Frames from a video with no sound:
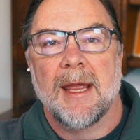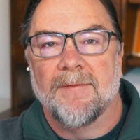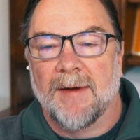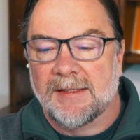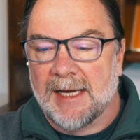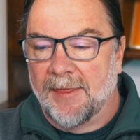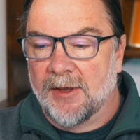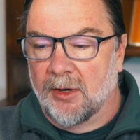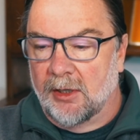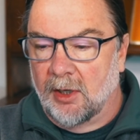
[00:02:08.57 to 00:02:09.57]
If I sat
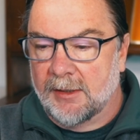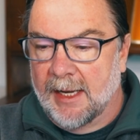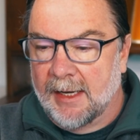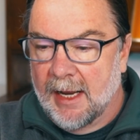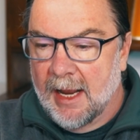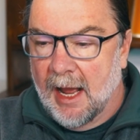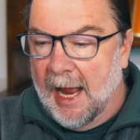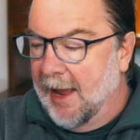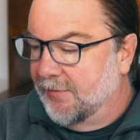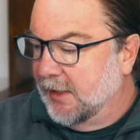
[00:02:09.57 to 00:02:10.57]
there and looked at,
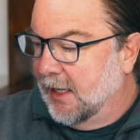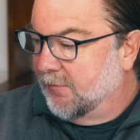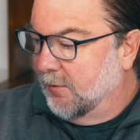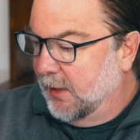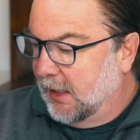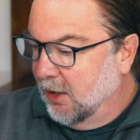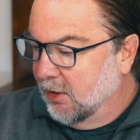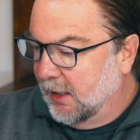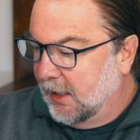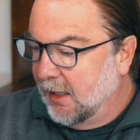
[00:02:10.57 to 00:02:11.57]
I have to get from here
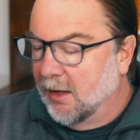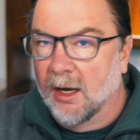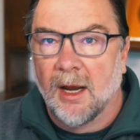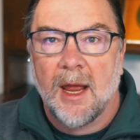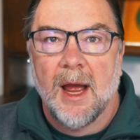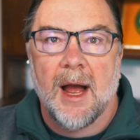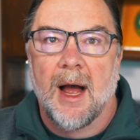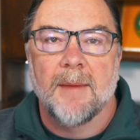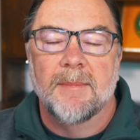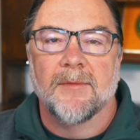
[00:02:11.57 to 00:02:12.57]
to here,
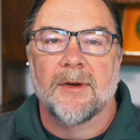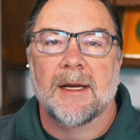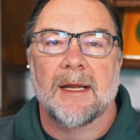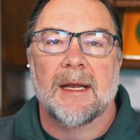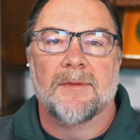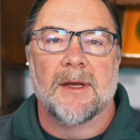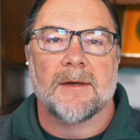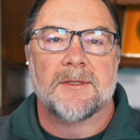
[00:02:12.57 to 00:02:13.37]
I'm never going to get there.